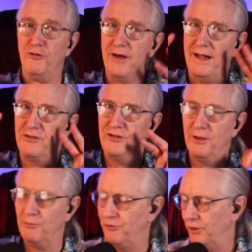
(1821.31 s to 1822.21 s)

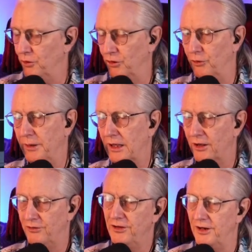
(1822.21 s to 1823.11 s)
VATSIM fuel
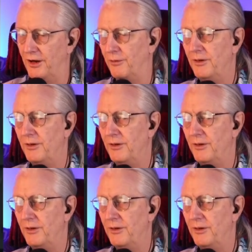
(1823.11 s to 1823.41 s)
because, you know,